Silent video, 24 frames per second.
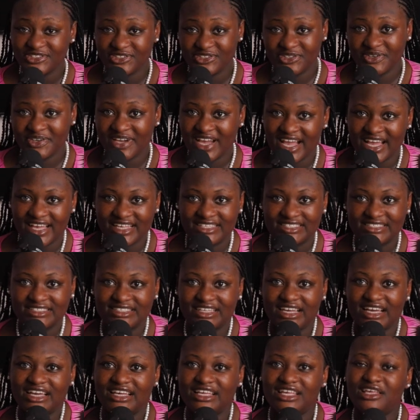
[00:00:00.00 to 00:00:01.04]
So guys,
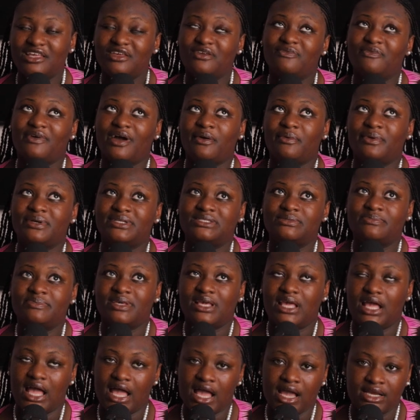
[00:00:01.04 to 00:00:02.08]
if I were to
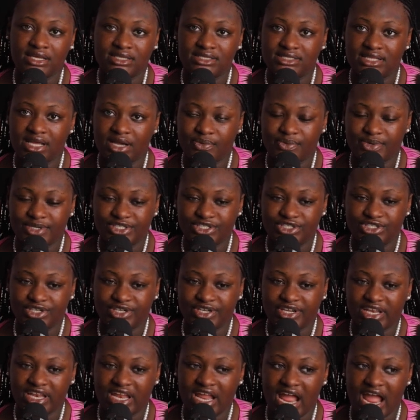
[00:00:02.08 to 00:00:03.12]
be asked that
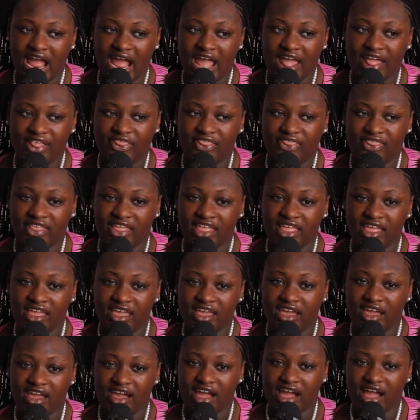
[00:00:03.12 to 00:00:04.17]
question, I think
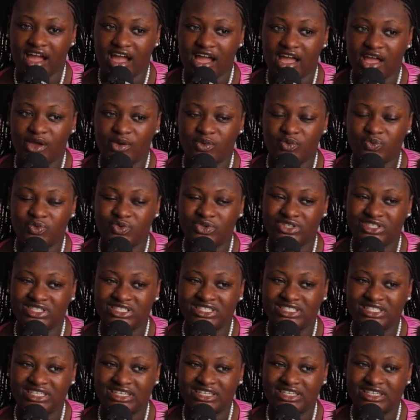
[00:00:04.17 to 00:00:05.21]
I would,
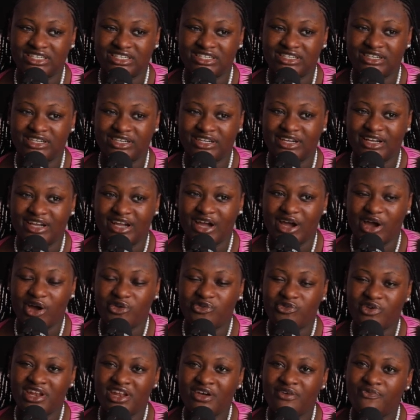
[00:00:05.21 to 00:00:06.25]
uh,
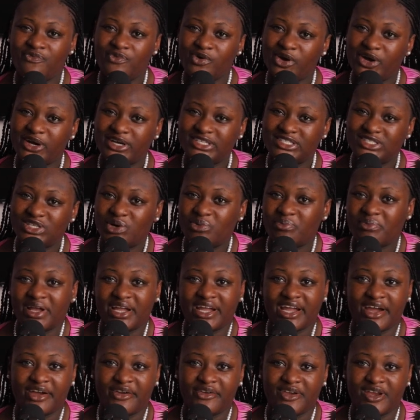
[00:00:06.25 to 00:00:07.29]
I'd rather focus on my
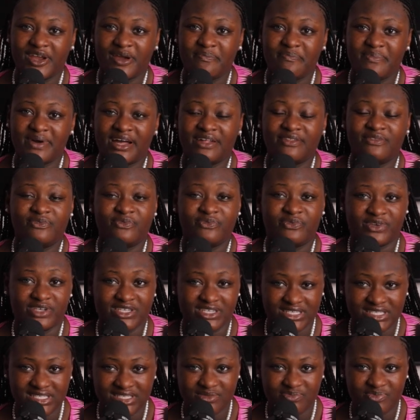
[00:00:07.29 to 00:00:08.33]
career path
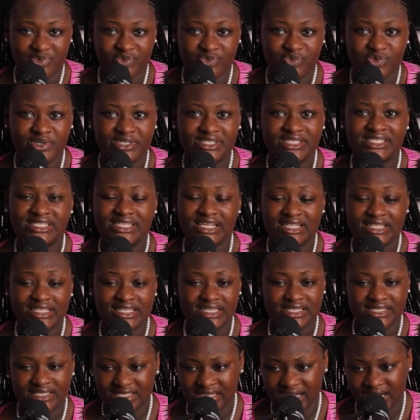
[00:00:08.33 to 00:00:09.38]
first before
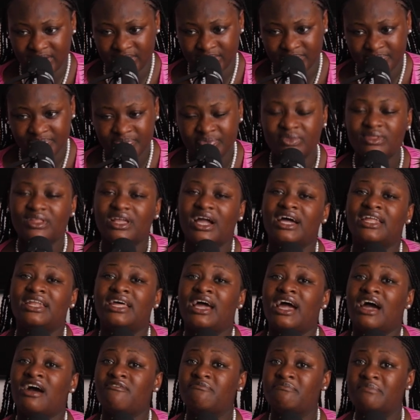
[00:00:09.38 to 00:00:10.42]
settling down. And
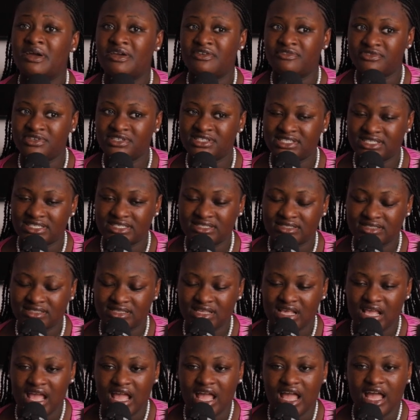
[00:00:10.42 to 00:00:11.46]
I have my
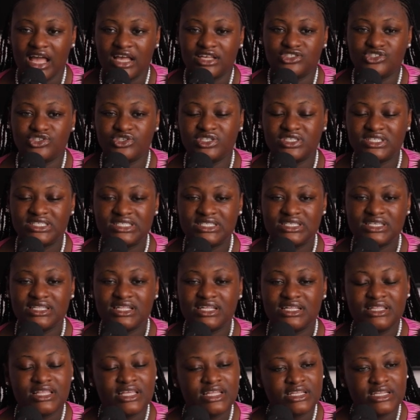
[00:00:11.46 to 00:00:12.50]
reasons. So you see,
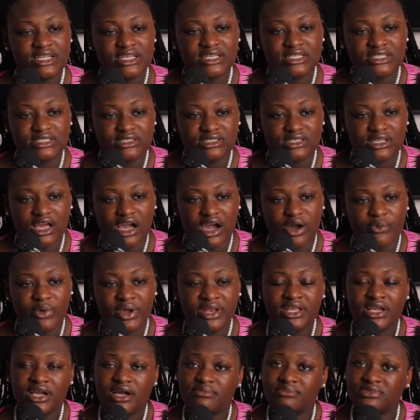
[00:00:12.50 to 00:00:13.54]
the thing is,
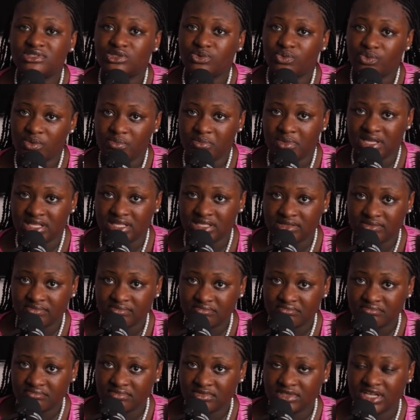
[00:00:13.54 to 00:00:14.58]
when it comes to women,
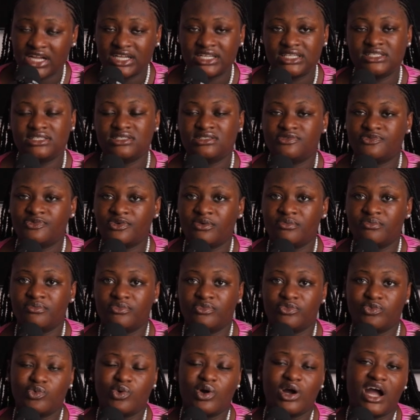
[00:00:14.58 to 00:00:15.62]
at least
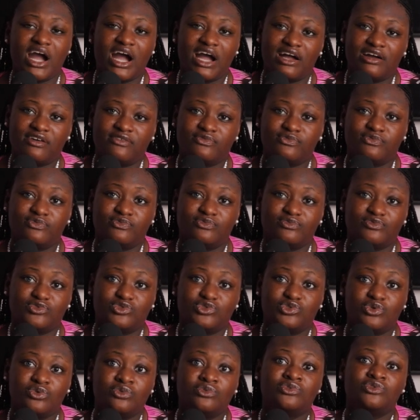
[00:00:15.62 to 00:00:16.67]
from what I've
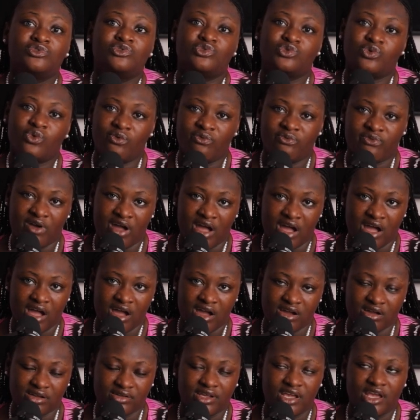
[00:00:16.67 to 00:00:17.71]
known so
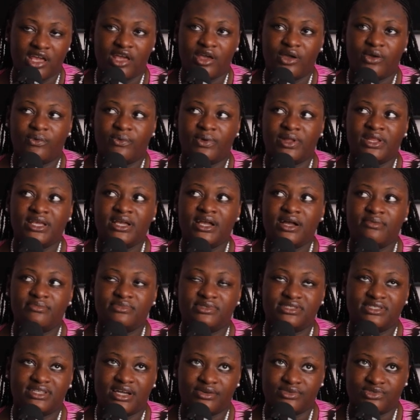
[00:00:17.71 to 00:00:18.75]
far, when it
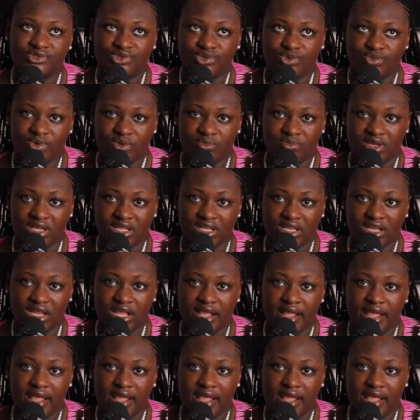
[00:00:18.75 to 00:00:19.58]
comes down to women,